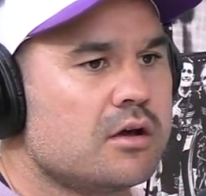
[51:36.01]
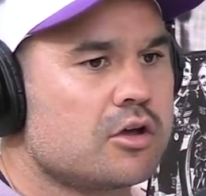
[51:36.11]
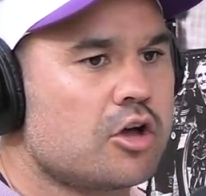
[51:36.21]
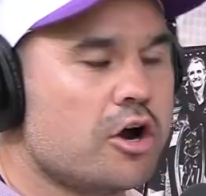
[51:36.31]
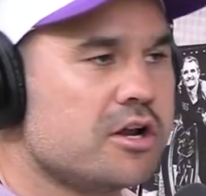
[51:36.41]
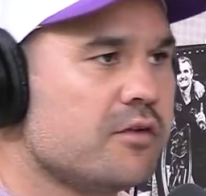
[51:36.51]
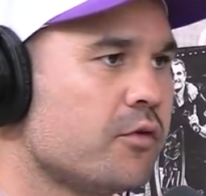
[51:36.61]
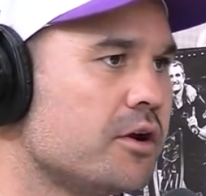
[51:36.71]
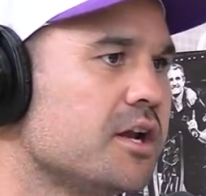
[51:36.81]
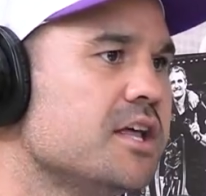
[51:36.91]
Cody
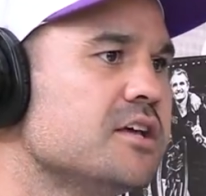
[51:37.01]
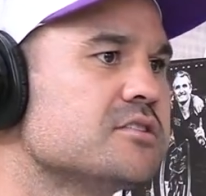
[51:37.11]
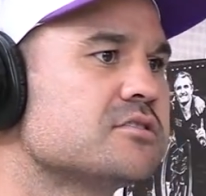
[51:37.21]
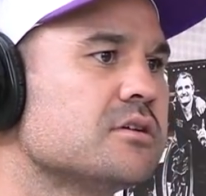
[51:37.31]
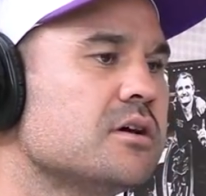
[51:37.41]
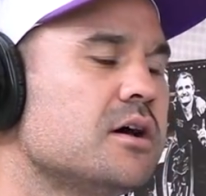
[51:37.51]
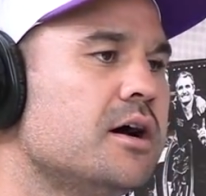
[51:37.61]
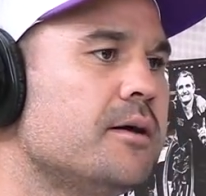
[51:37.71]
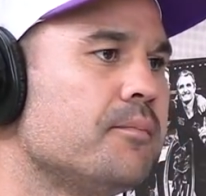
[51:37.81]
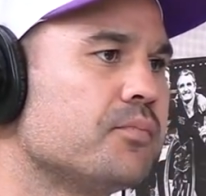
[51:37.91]
finding his
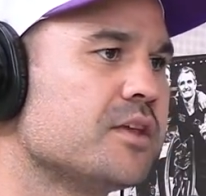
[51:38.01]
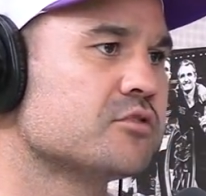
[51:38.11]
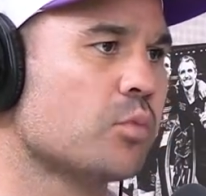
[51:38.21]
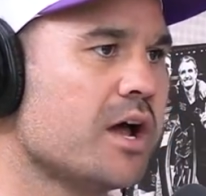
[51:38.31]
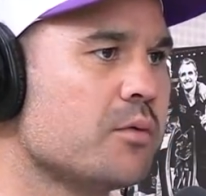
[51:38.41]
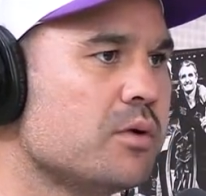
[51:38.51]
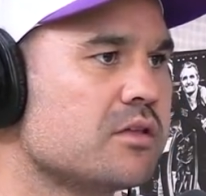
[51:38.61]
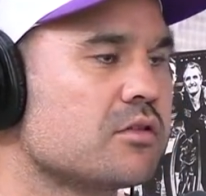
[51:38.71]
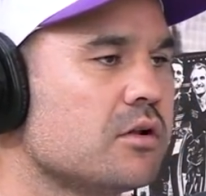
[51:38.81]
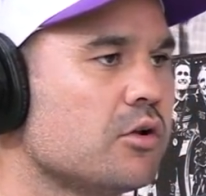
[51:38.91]
way
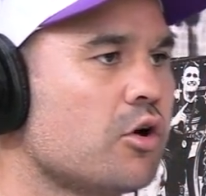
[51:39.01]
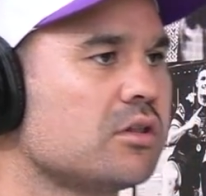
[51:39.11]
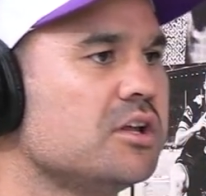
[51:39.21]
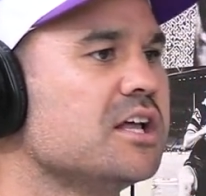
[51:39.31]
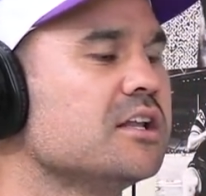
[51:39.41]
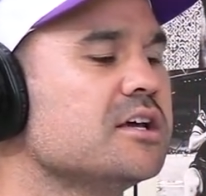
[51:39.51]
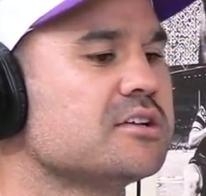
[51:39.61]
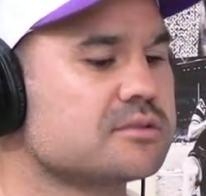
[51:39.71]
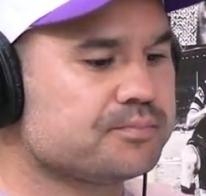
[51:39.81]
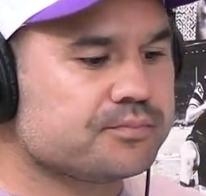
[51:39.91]
with Lachlan
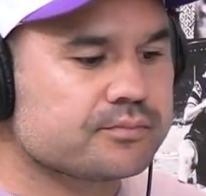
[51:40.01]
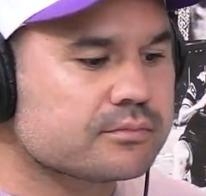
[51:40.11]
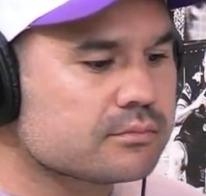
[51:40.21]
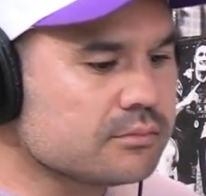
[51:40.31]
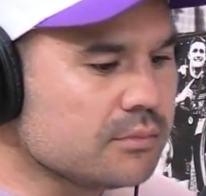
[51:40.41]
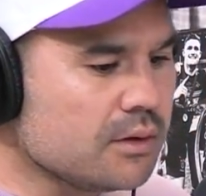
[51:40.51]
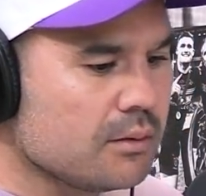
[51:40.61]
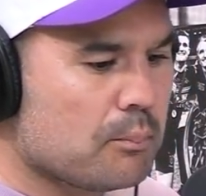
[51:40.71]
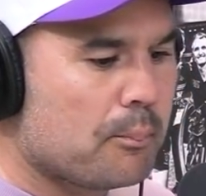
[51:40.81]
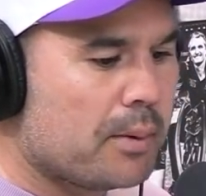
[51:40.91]
Ilias.
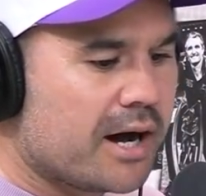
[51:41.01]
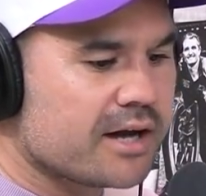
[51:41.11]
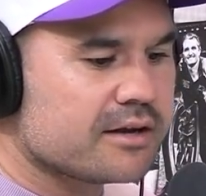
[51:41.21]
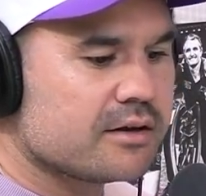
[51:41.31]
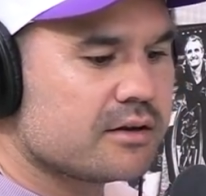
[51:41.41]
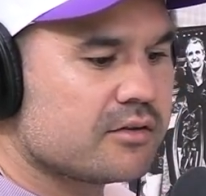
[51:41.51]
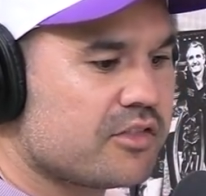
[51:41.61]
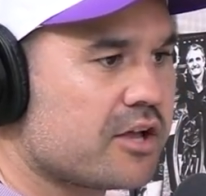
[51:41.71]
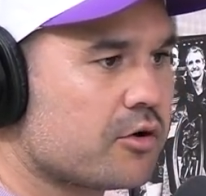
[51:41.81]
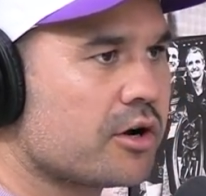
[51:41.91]
But
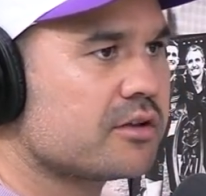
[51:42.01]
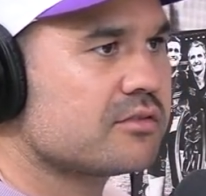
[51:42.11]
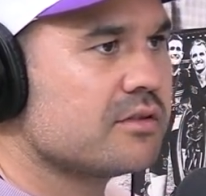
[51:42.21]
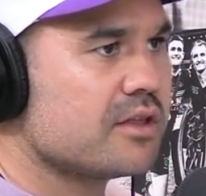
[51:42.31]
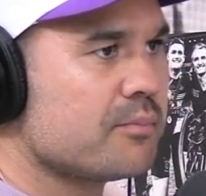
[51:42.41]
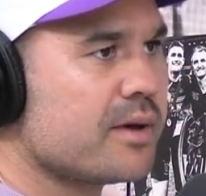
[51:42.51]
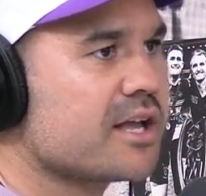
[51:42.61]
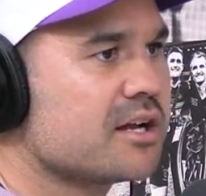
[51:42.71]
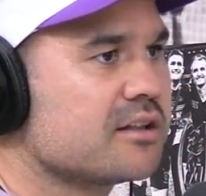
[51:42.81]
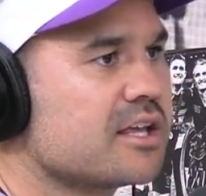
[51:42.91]
they got it at the back
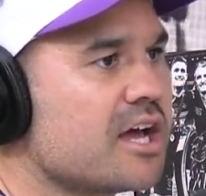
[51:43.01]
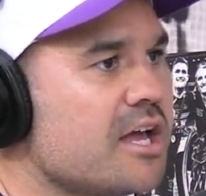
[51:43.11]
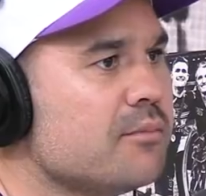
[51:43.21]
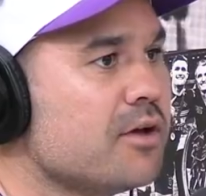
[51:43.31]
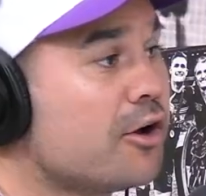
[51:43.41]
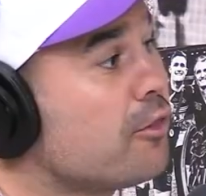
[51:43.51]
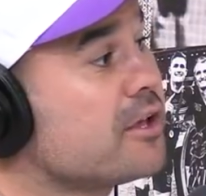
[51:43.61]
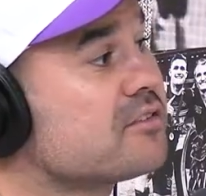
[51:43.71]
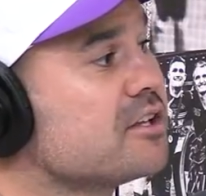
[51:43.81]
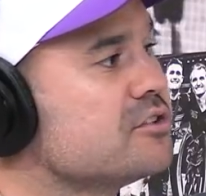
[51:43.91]
end of the game, and I think
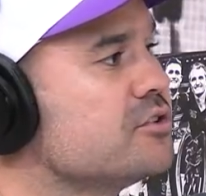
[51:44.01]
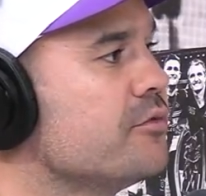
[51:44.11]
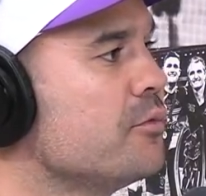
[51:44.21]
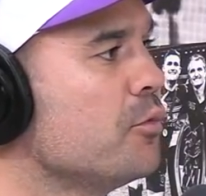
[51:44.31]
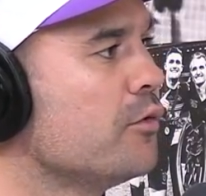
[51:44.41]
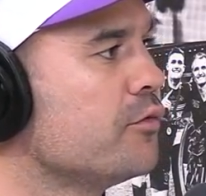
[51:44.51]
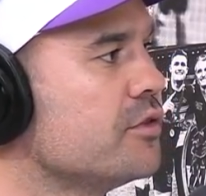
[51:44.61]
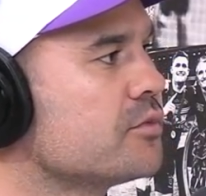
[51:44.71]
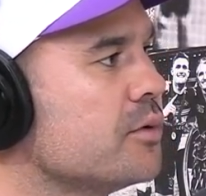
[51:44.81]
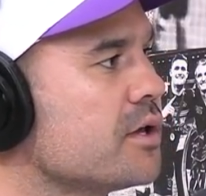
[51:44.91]
it's going to serve them well for
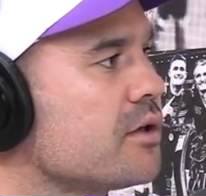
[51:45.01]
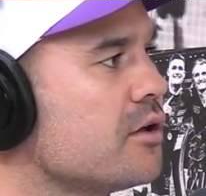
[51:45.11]
this week.